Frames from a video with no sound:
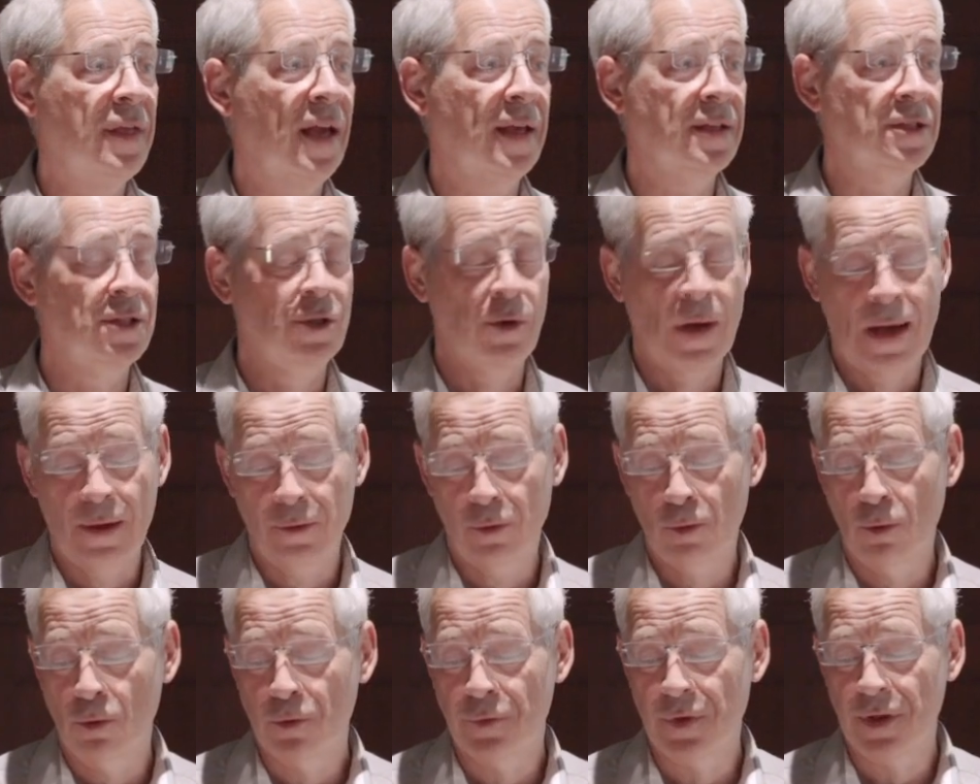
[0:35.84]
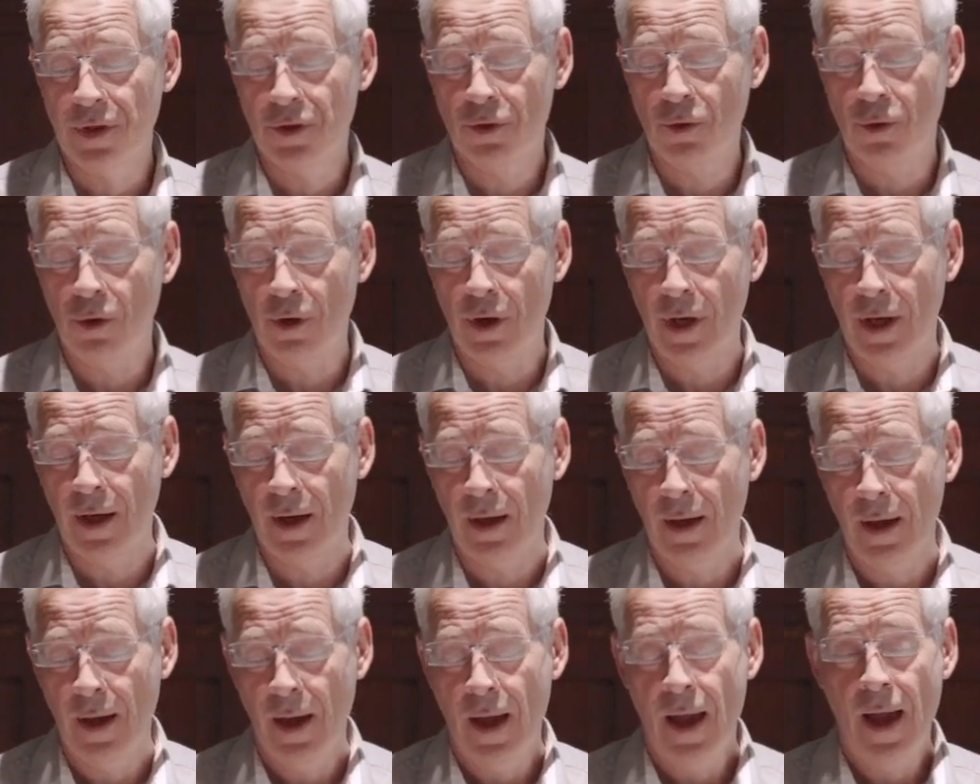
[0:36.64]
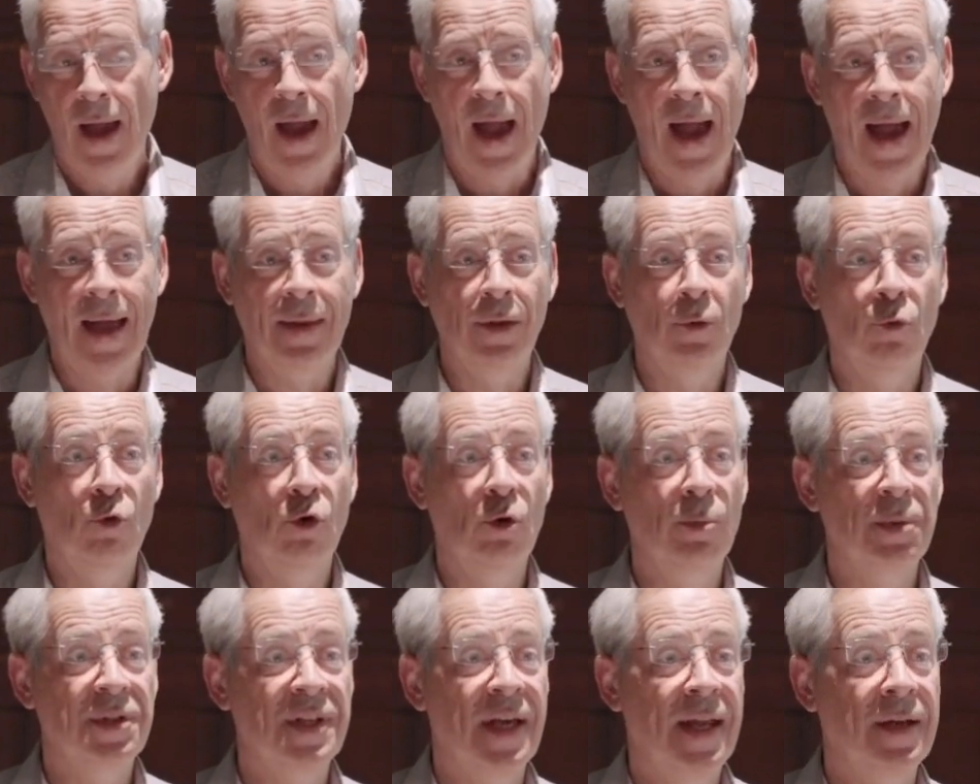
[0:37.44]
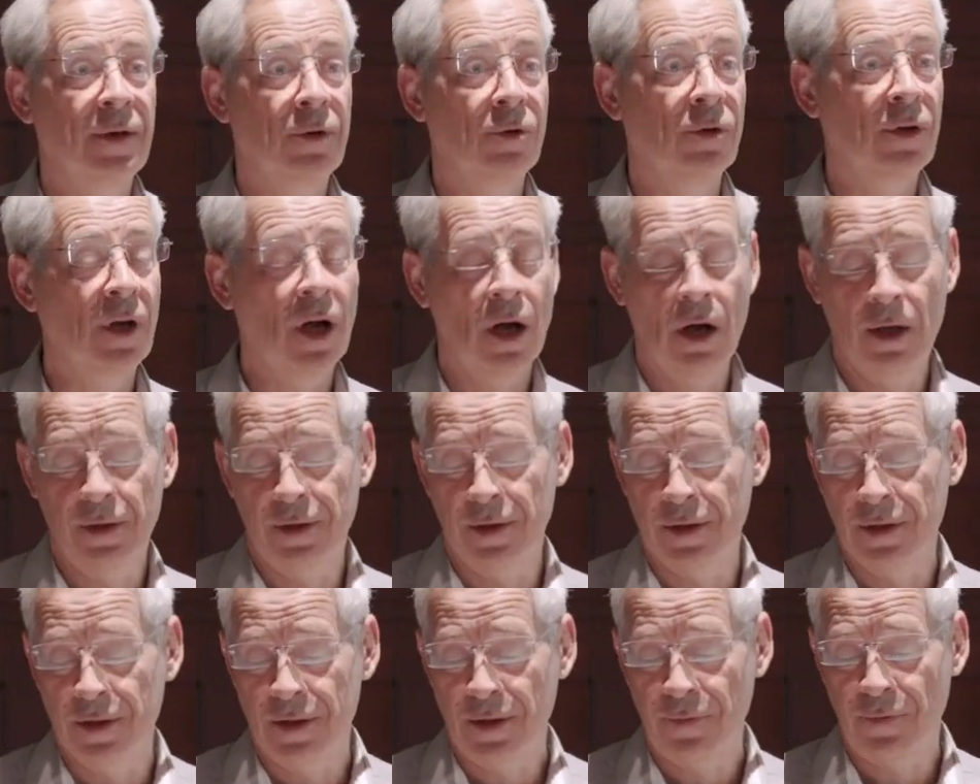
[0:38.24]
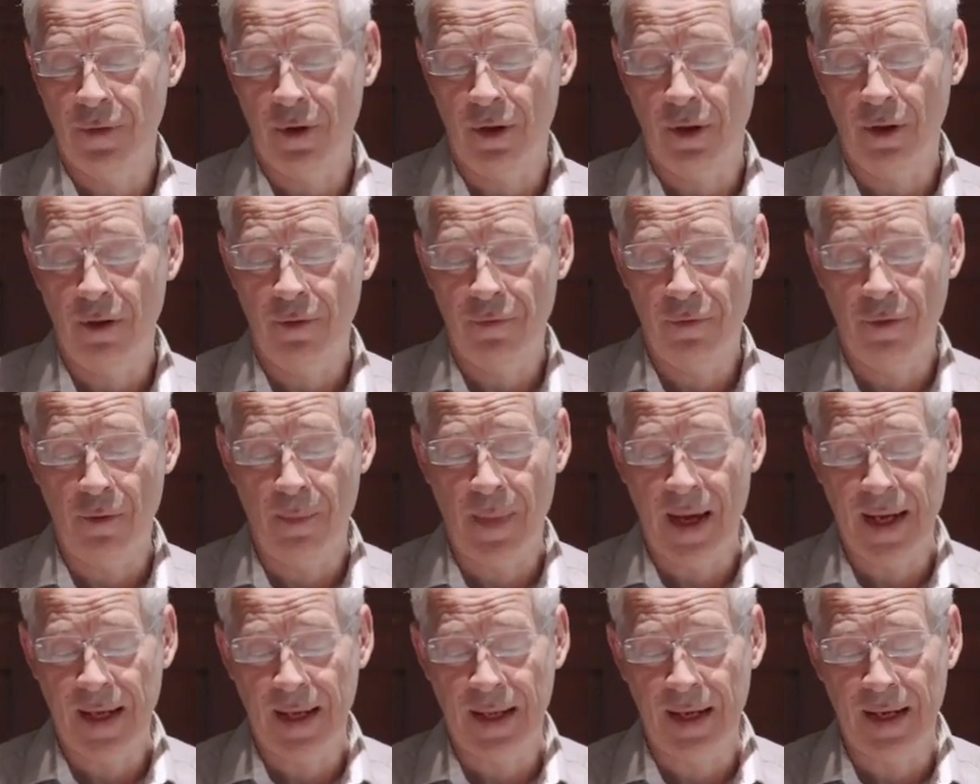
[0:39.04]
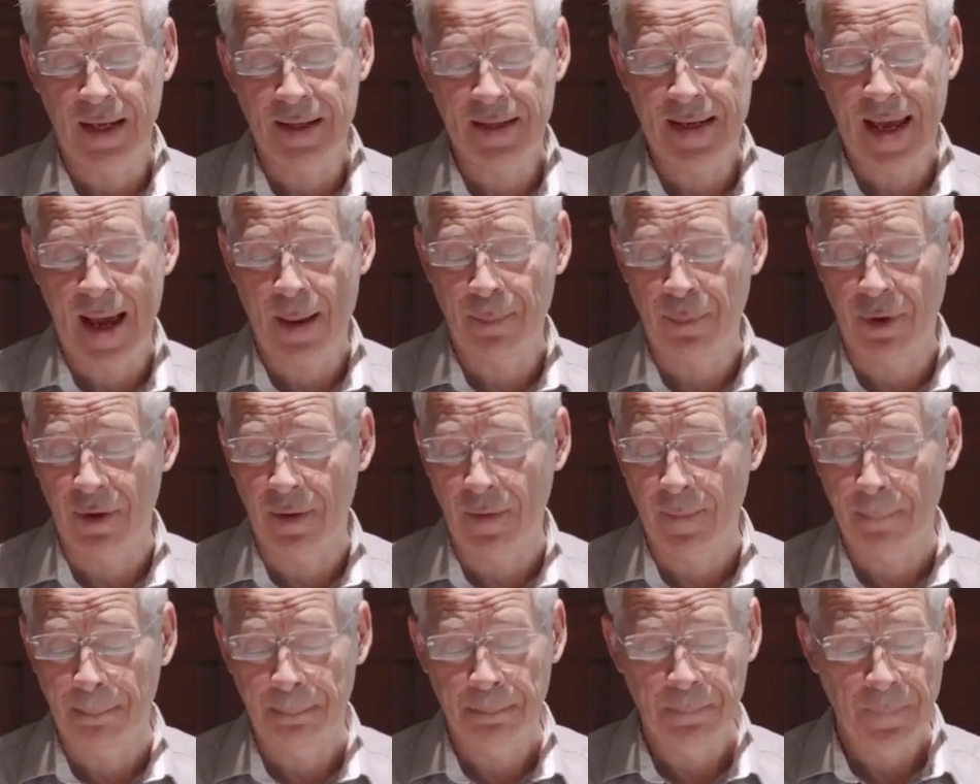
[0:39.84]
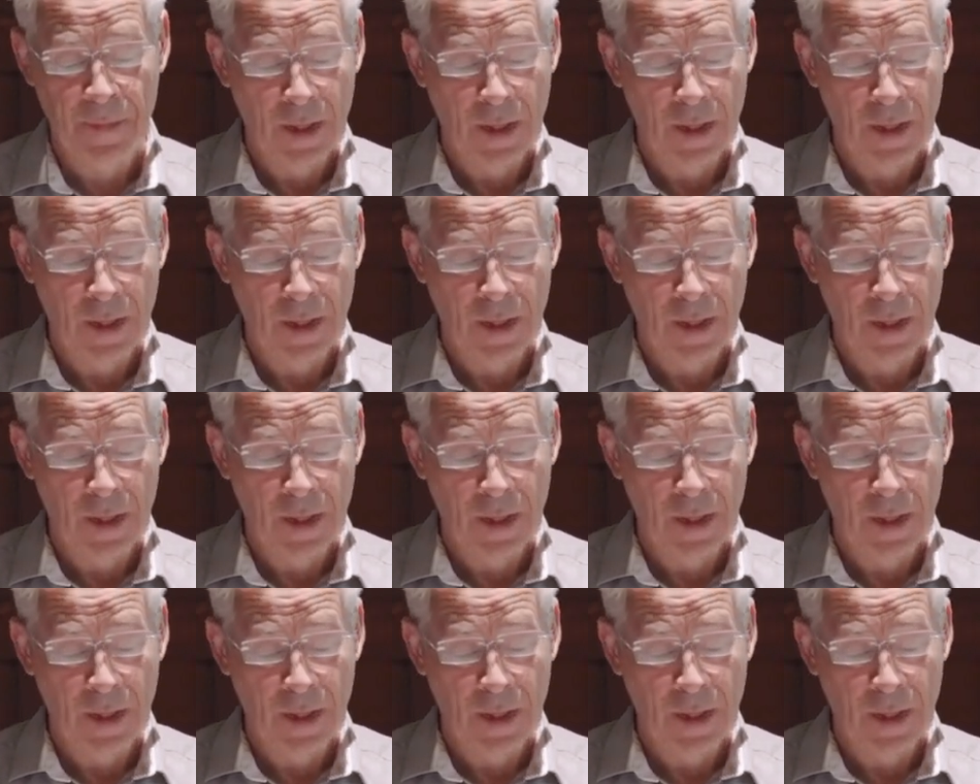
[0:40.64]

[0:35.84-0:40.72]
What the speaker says: thanks to Outdoors Victoria and the Royal Botanical Gardens for making this happen.